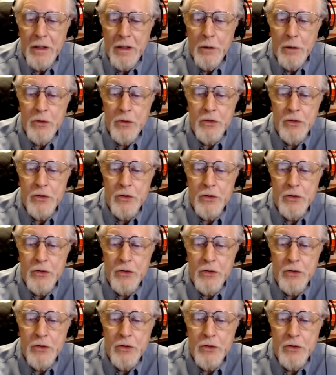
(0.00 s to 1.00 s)
was a
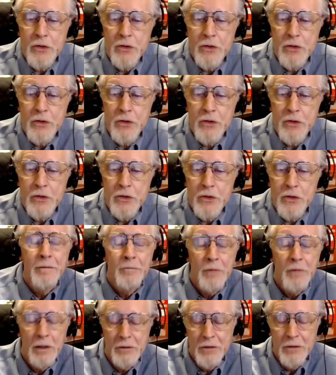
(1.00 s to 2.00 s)
study done, I
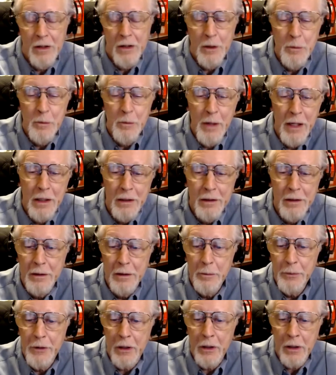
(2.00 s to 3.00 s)
talk about it in the
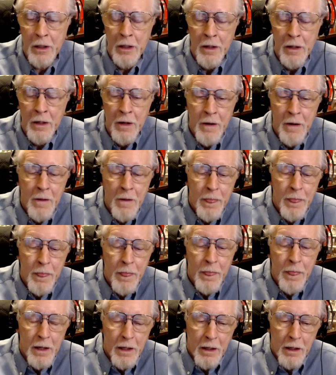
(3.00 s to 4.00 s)
book,
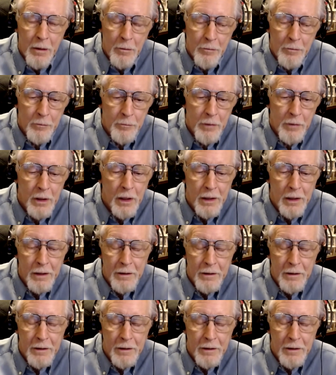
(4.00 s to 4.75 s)
an